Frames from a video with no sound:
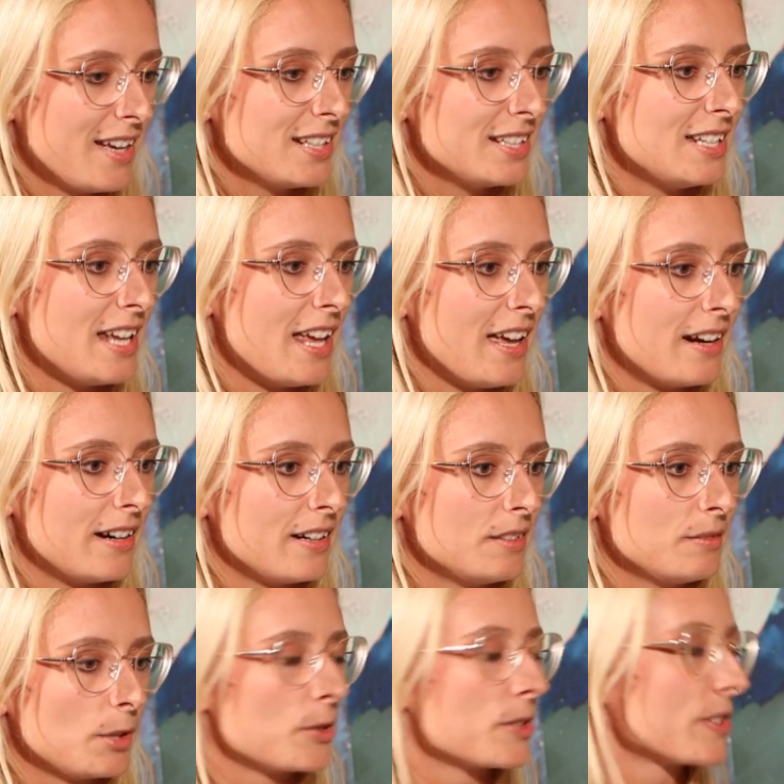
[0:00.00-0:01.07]

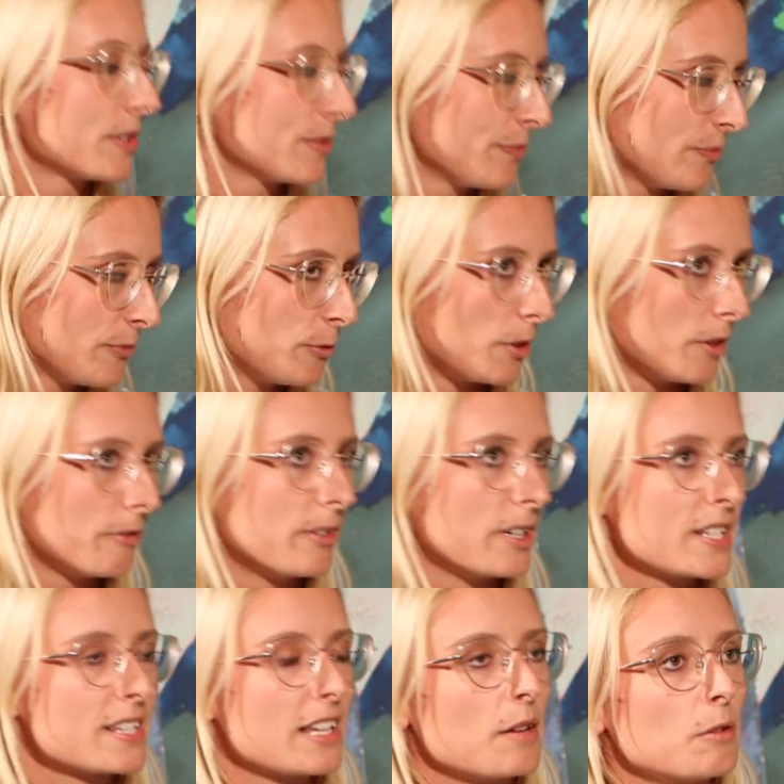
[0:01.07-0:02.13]
there, because for the
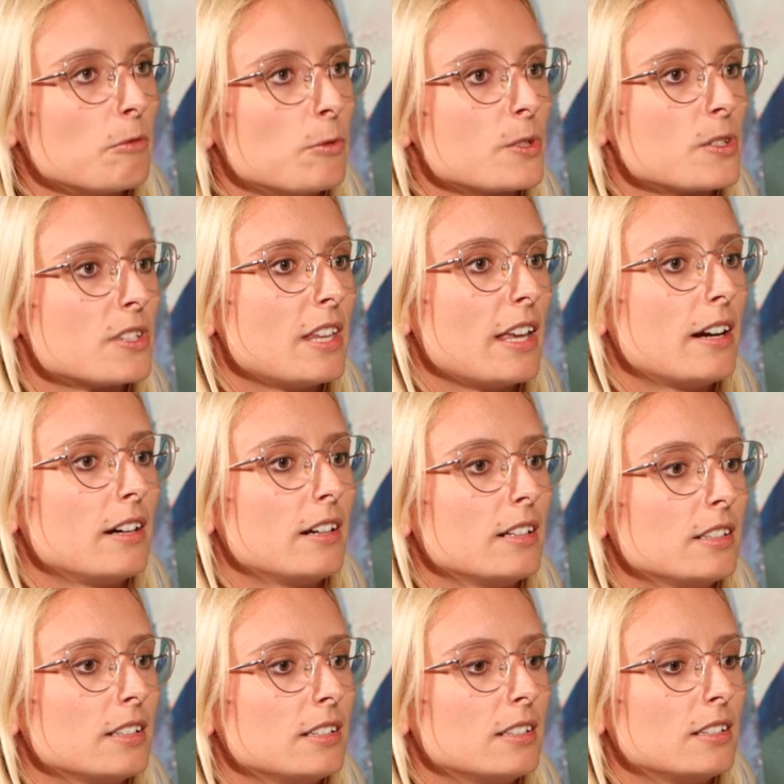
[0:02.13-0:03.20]
first time I was
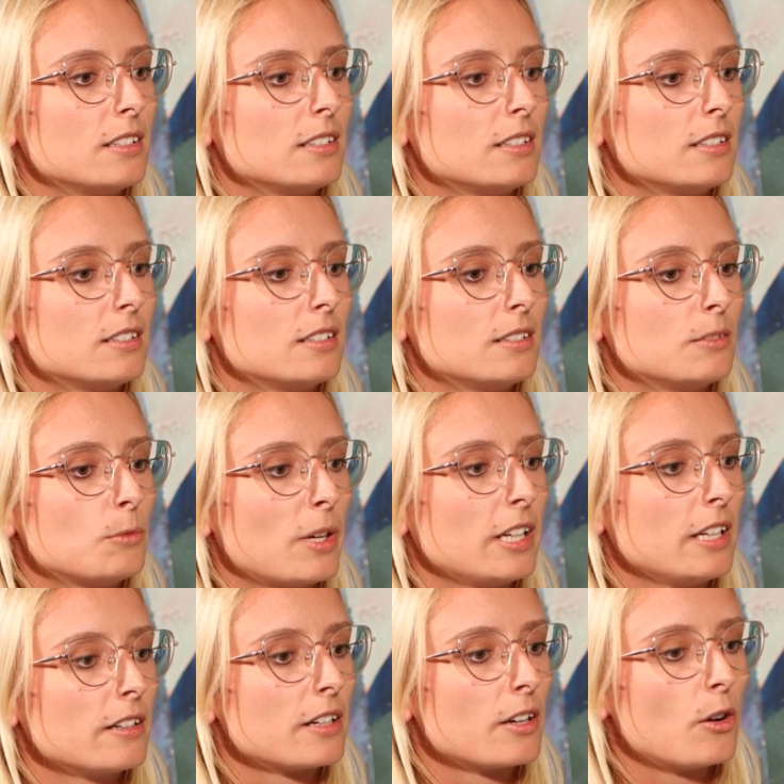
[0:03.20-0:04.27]
there 1
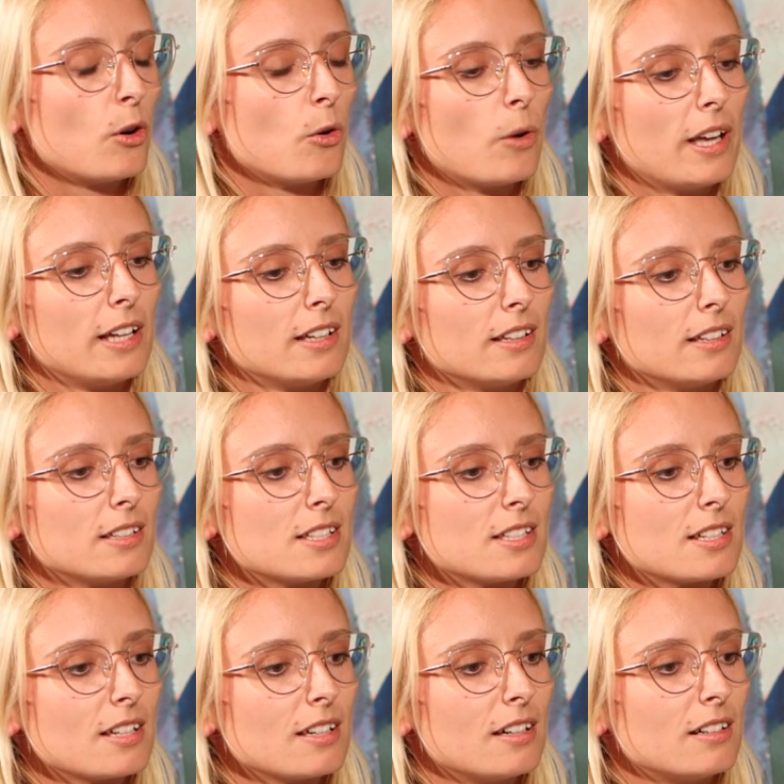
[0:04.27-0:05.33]
year ago, and
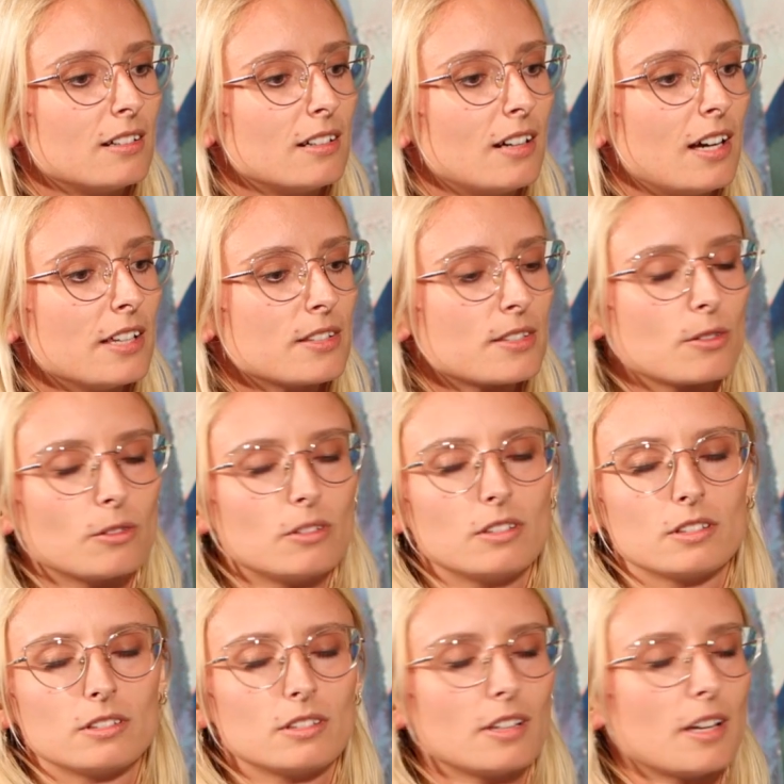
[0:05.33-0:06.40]
I saw
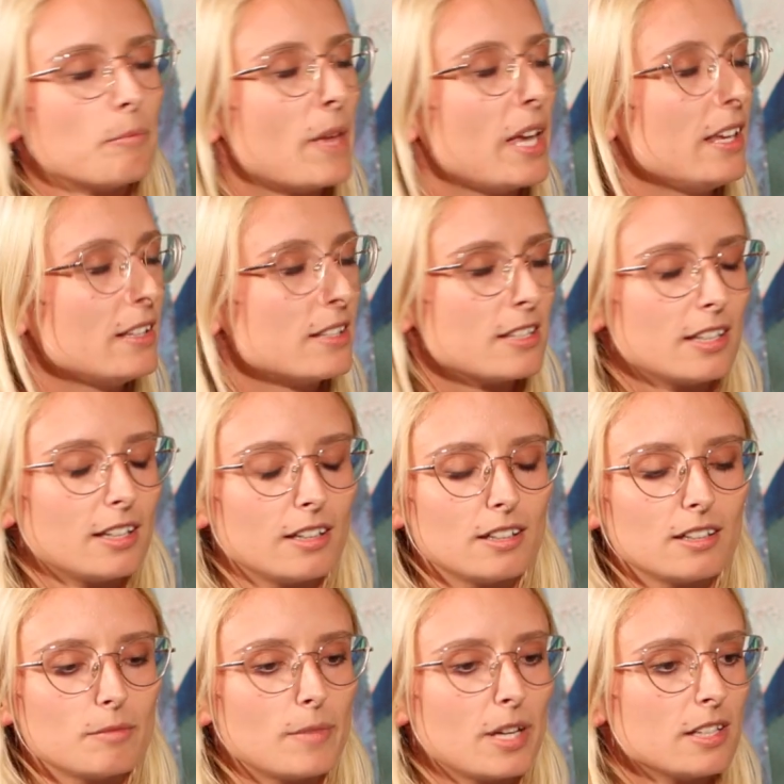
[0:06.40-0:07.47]
the
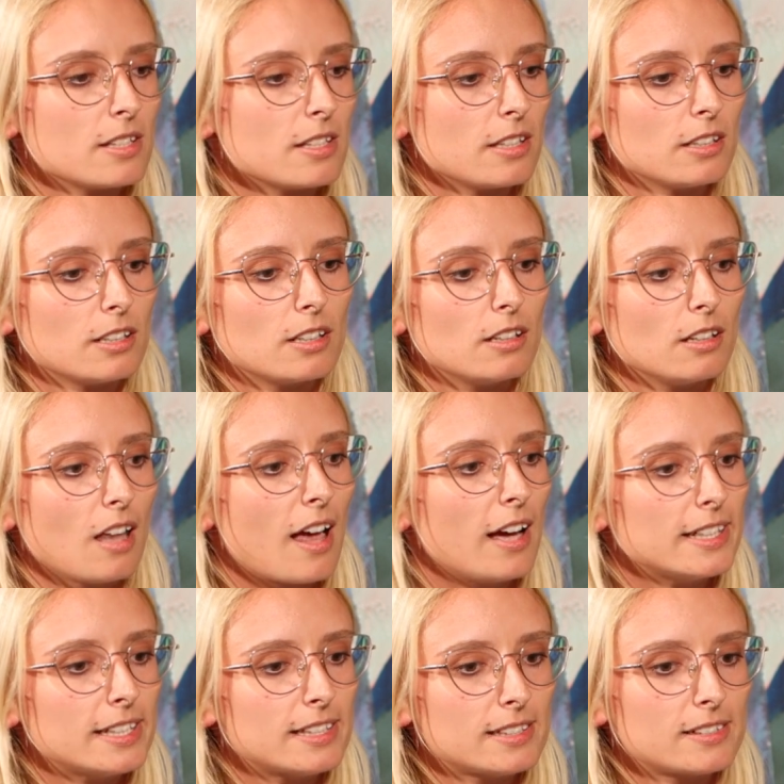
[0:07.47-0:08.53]
amazing
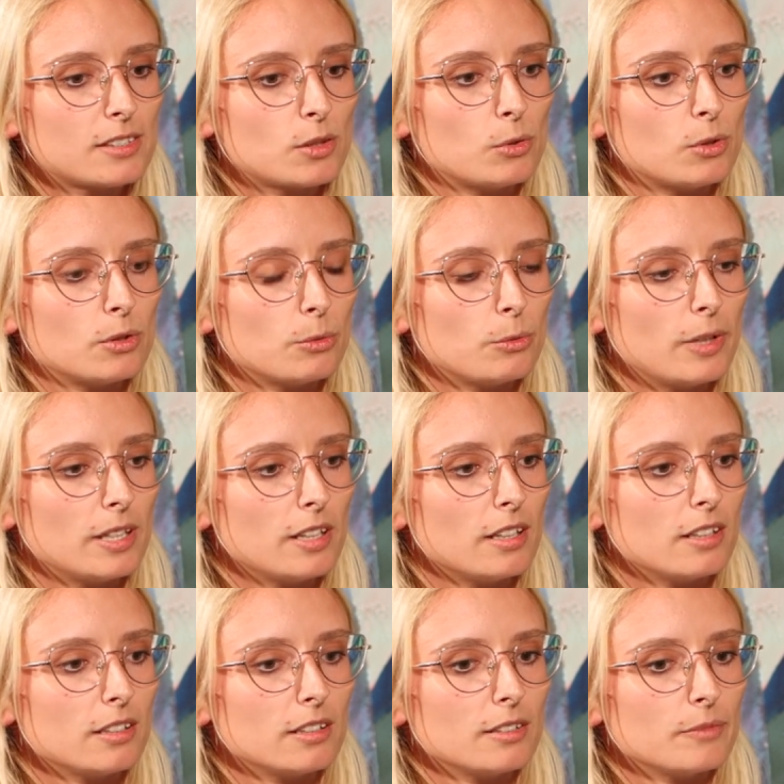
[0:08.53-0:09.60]
light
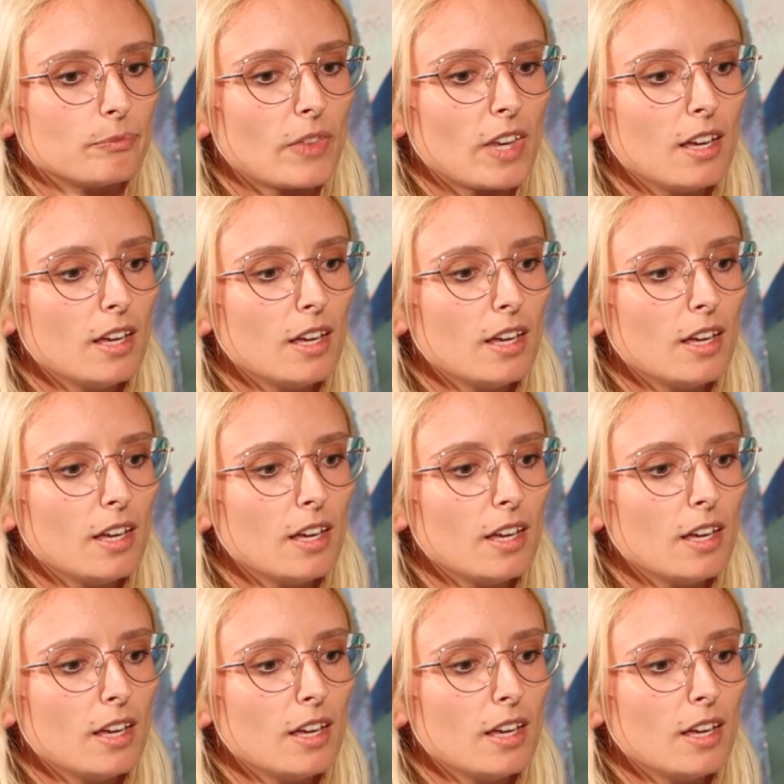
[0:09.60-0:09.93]
when